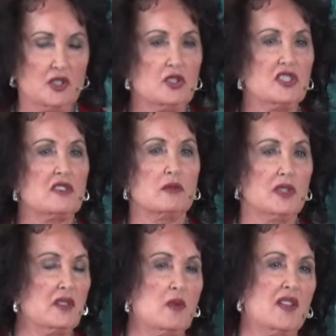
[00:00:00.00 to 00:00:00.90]
You just
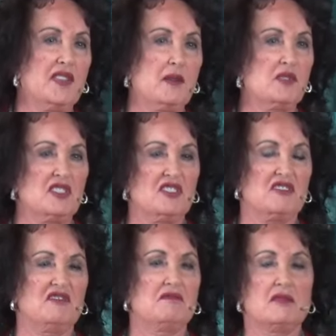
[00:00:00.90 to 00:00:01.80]
really want them to
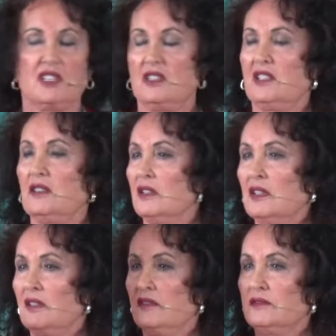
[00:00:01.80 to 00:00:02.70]
just
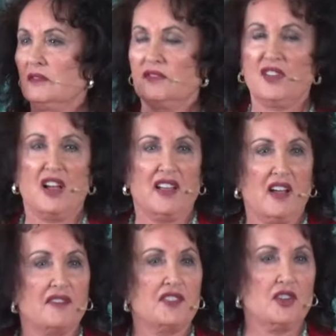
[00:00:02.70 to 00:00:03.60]
fly
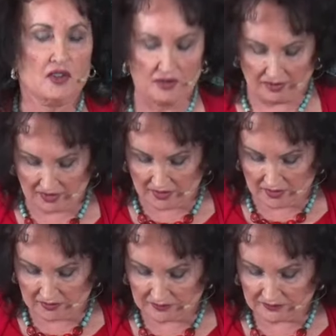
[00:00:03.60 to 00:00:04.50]
off the earth, you know?